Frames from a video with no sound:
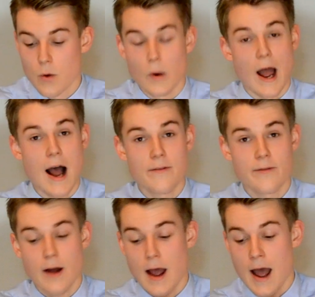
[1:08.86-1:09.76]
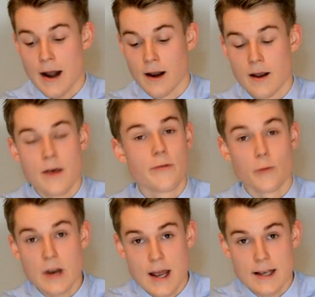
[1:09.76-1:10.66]
we have an
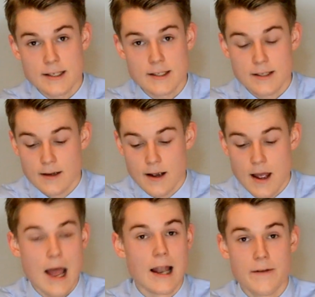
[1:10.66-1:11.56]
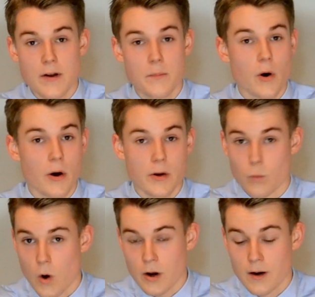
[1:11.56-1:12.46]
3S
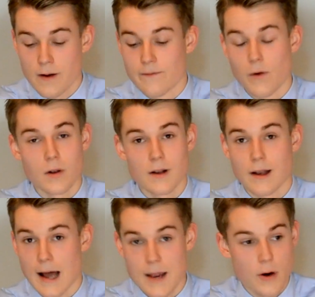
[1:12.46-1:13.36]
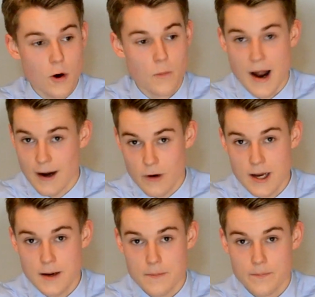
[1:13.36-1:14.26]
11.1 volt LiPo battery